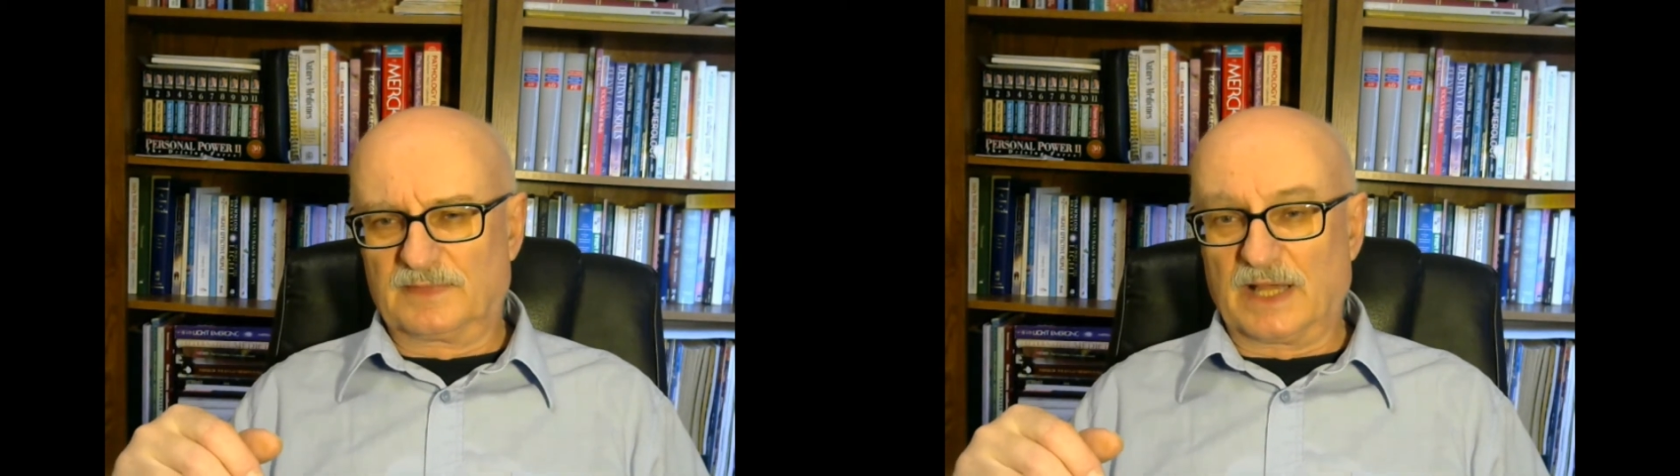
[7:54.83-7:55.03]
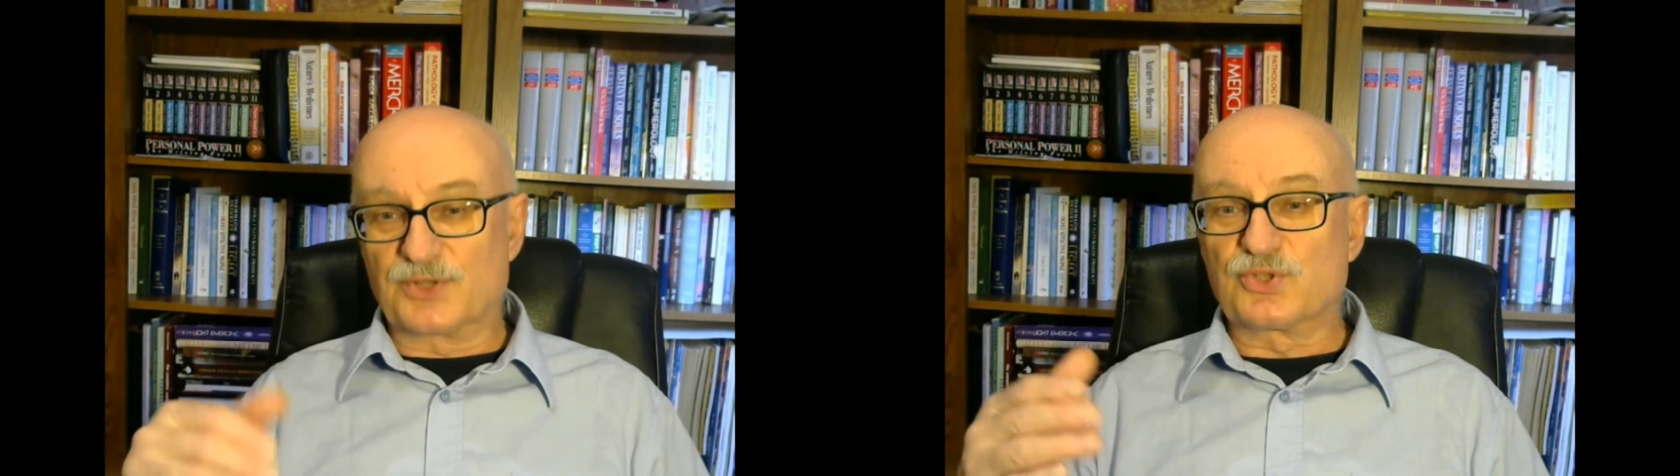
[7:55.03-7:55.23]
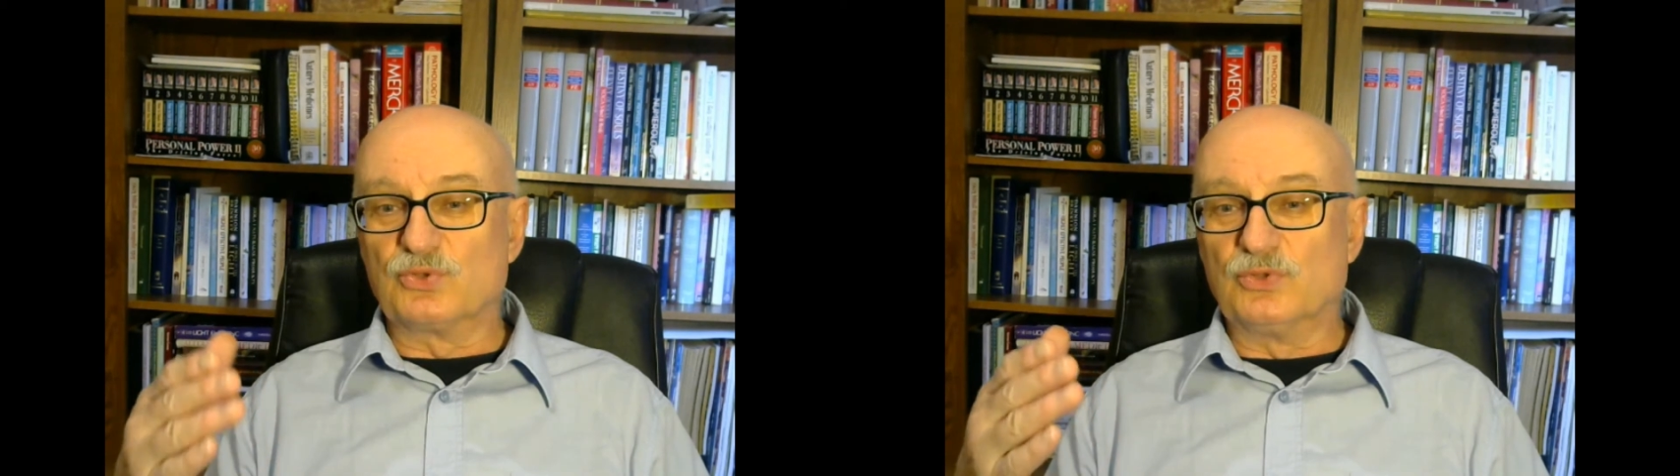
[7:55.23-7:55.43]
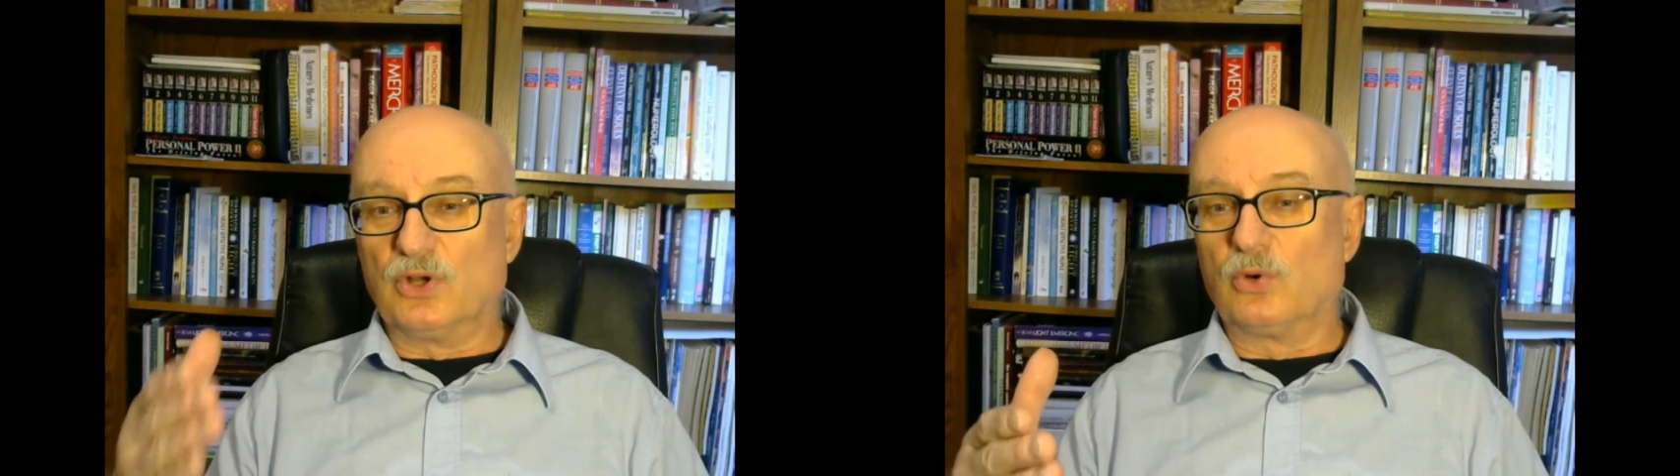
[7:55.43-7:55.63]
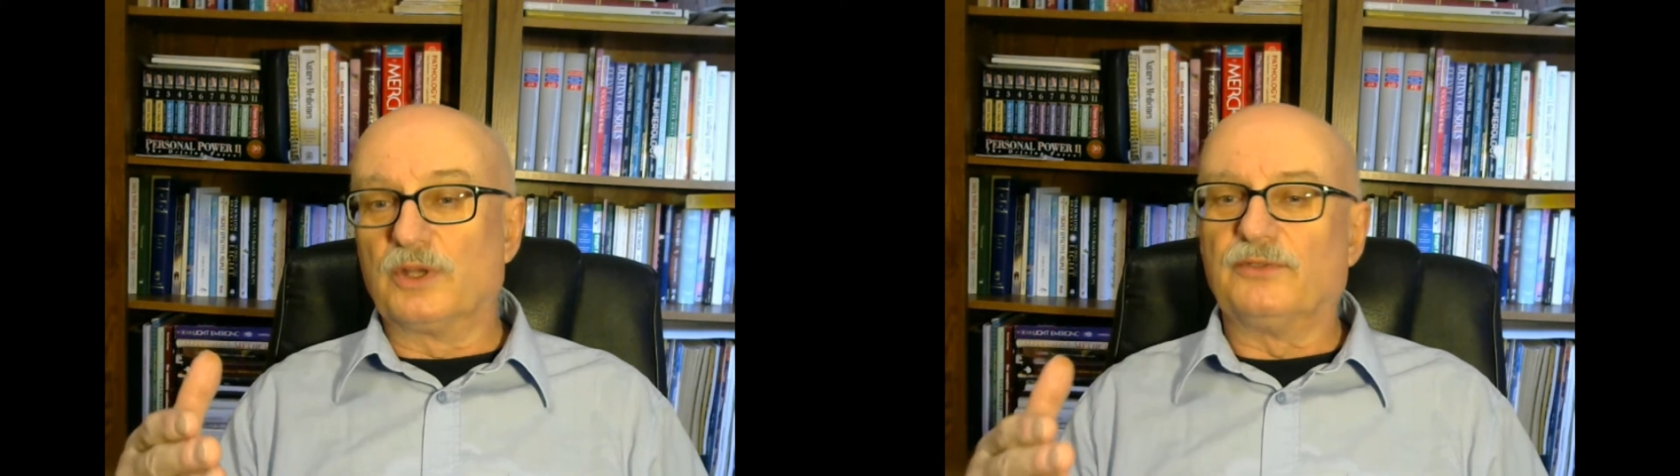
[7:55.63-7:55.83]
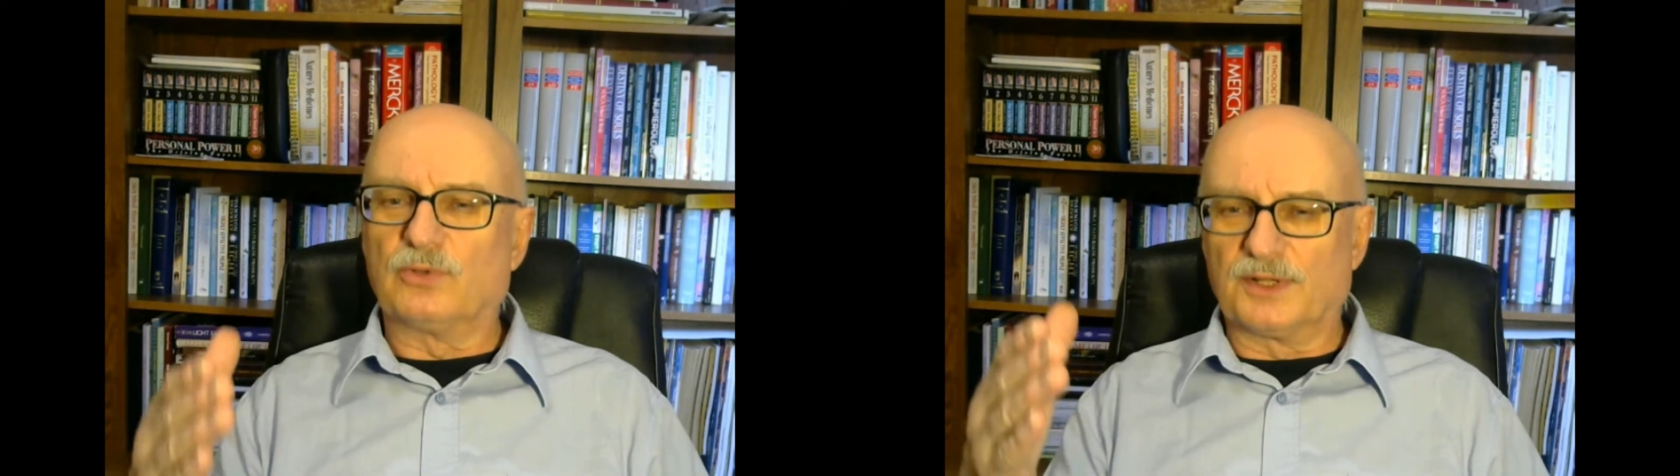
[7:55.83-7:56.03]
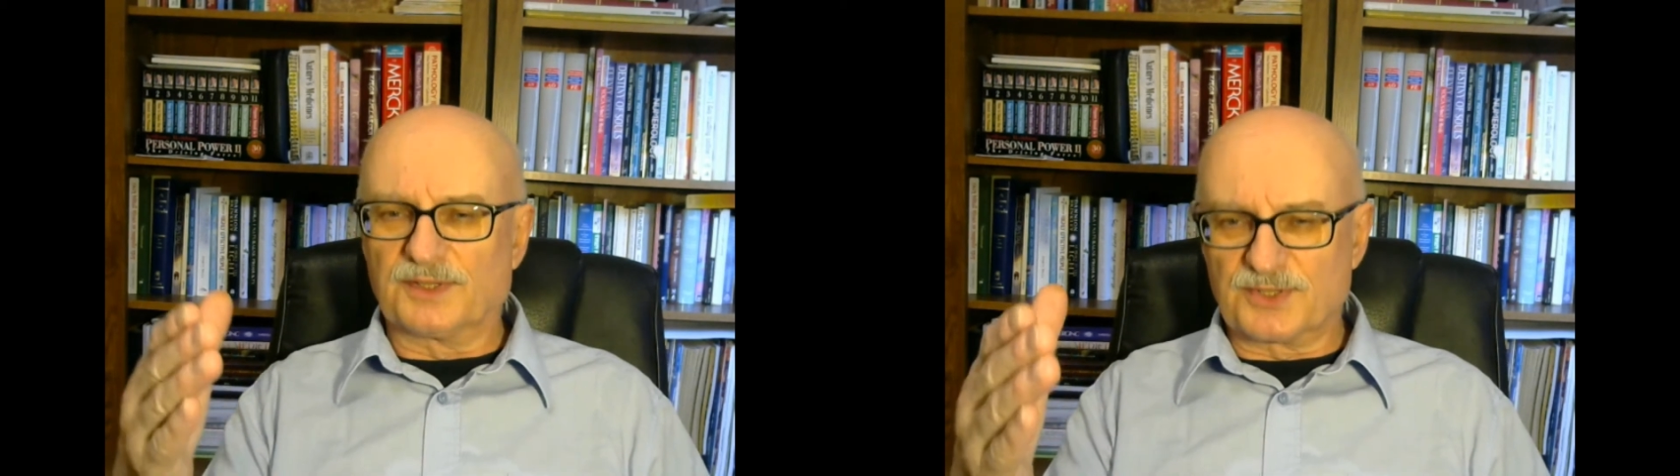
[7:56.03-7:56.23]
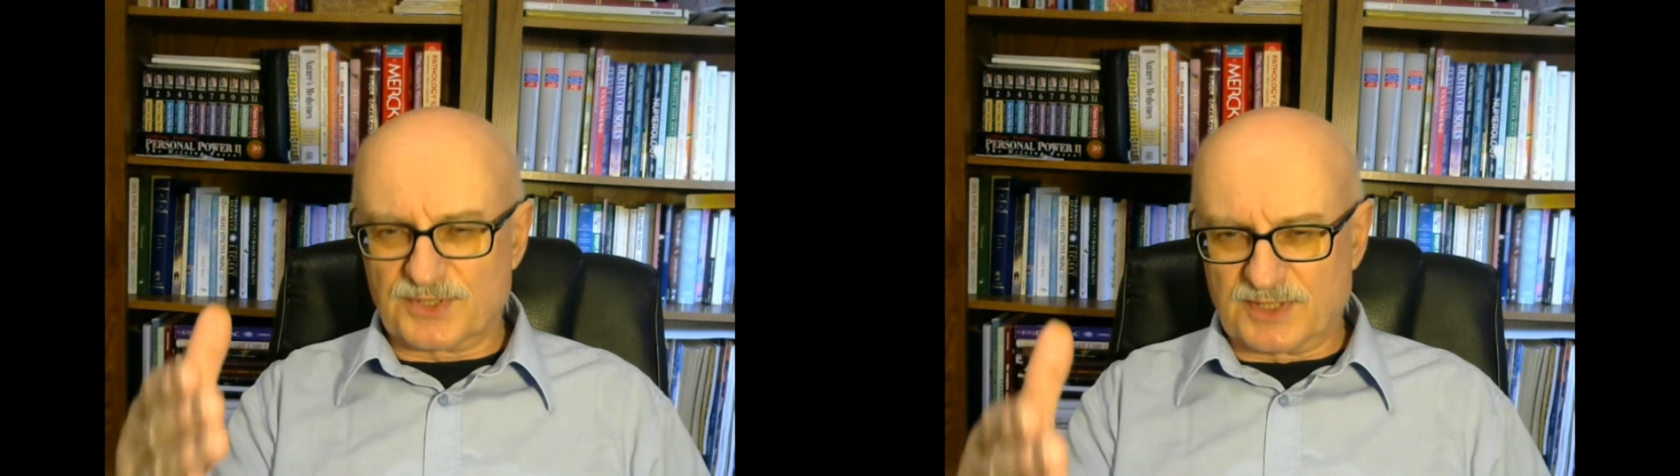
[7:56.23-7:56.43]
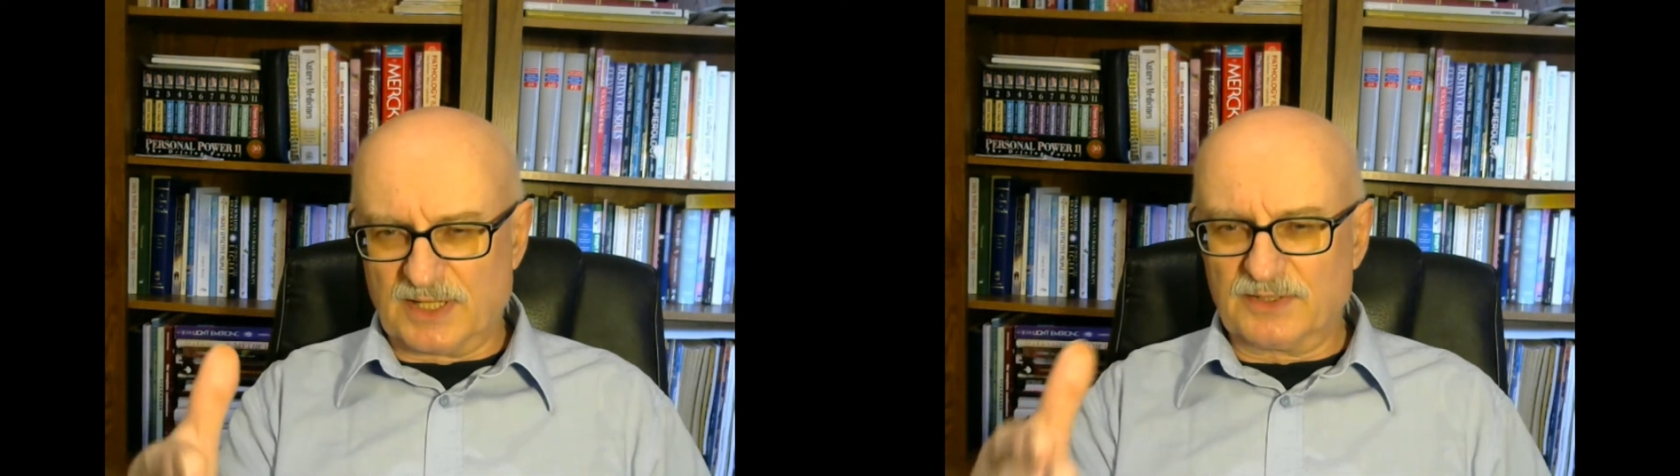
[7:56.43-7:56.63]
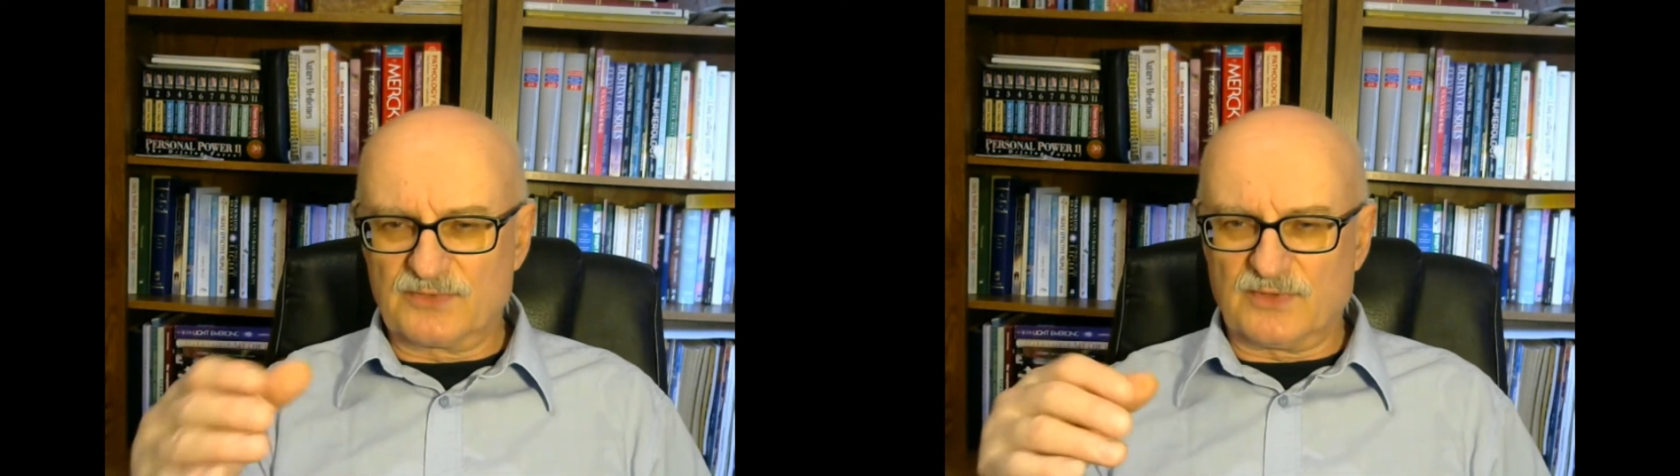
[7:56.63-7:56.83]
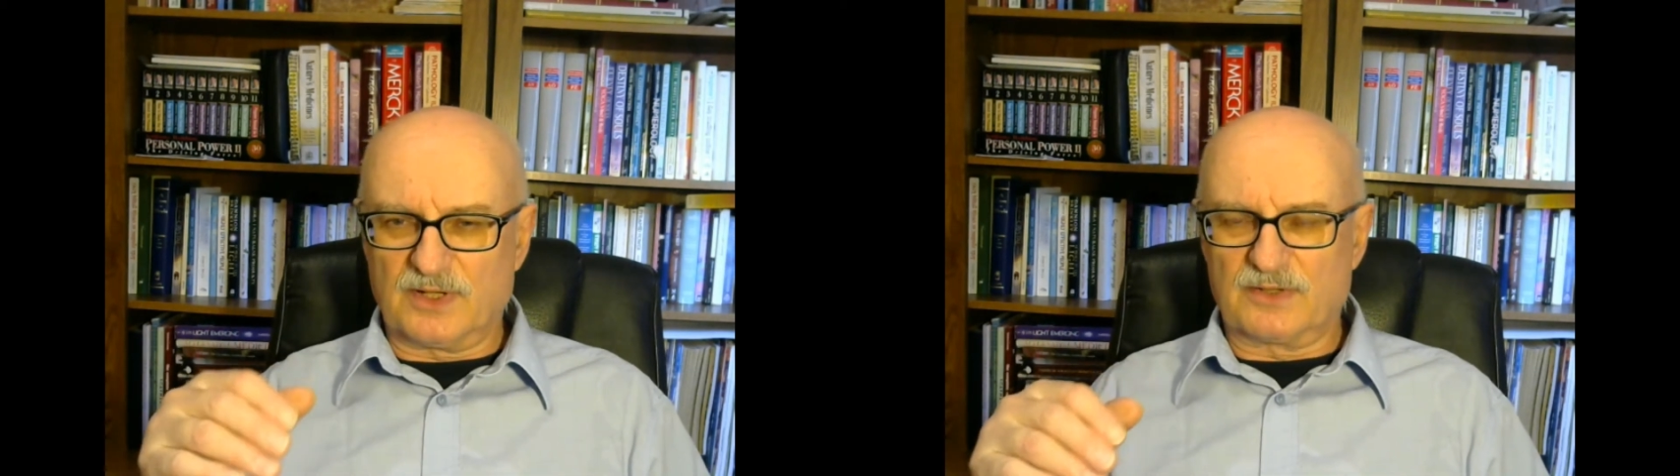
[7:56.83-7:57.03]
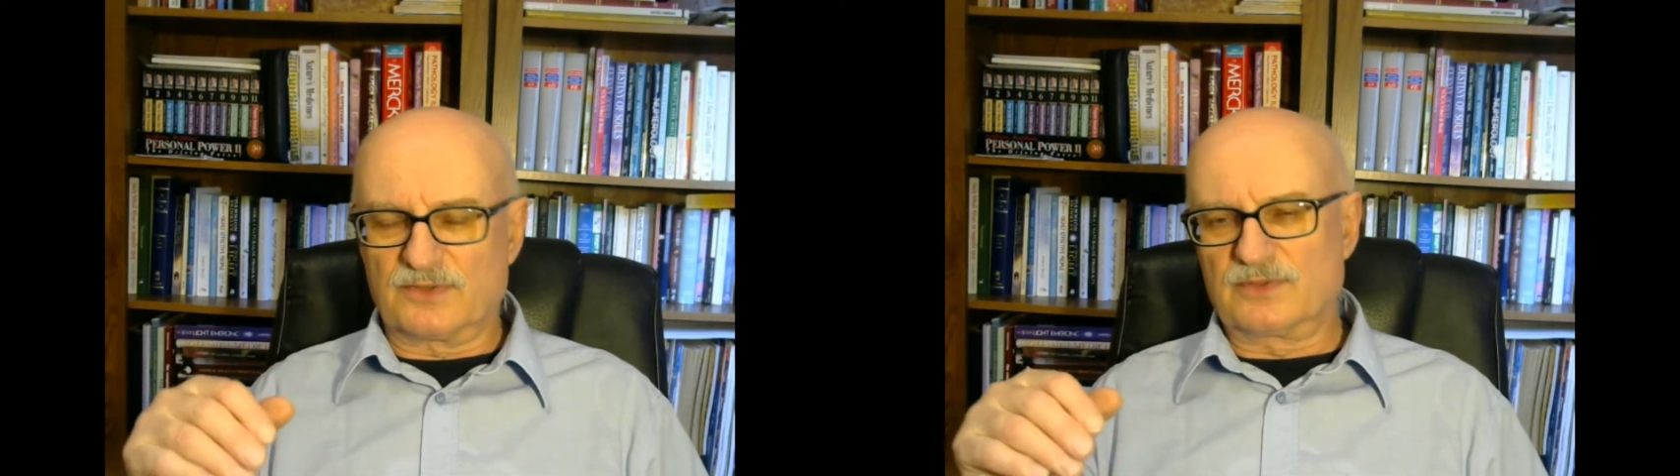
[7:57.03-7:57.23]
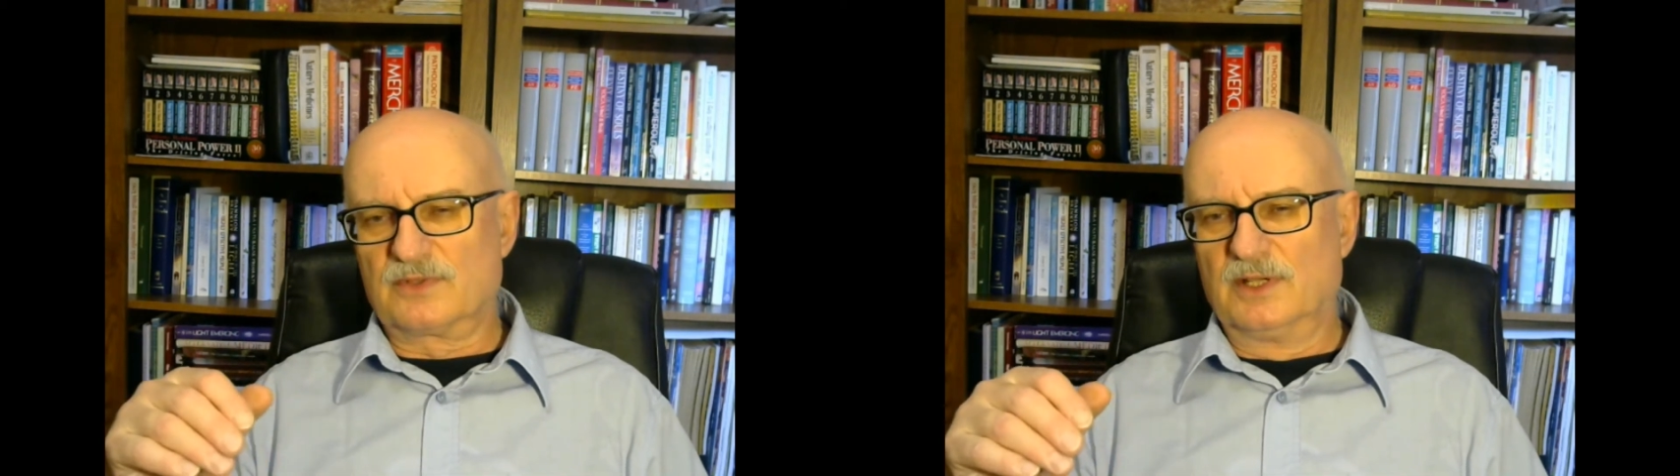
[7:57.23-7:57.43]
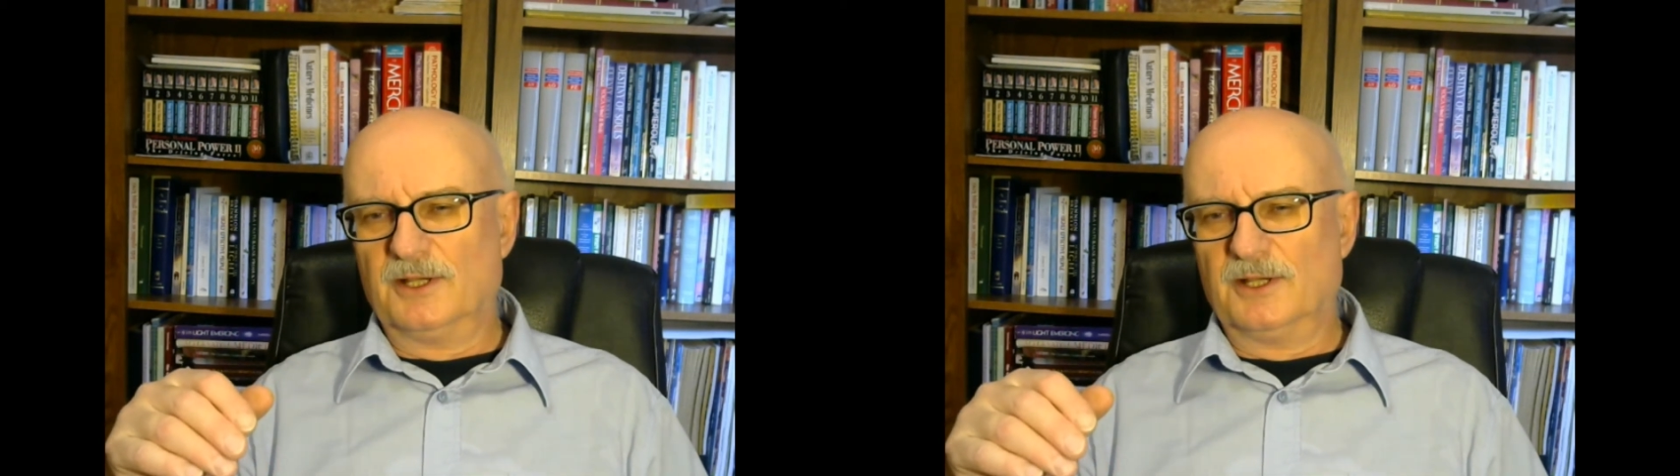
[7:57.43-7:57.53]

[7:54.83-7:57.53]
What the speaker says: As you know, if you understand this virus,